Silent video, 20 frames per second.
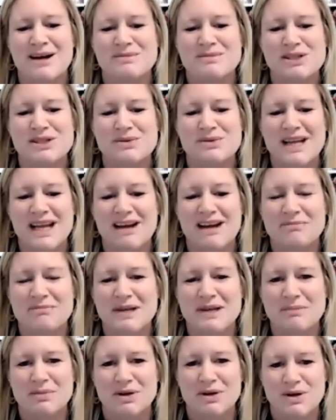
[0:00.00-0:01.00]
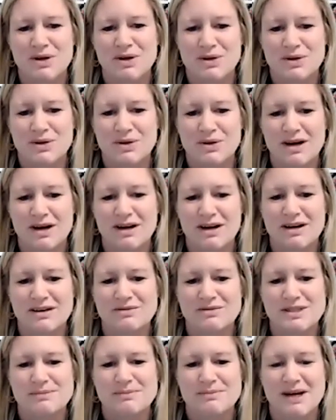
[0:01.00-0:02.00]
So we have people who are
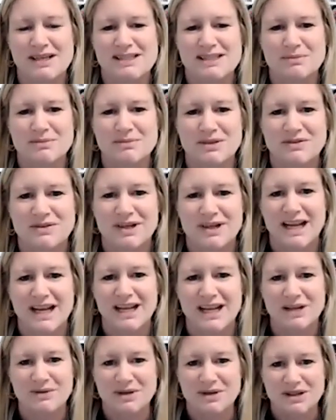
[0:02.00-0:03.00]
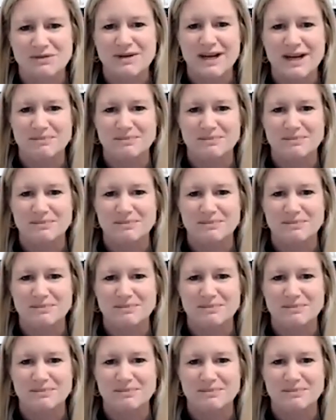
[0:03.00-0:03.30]
responsible for getting you in the right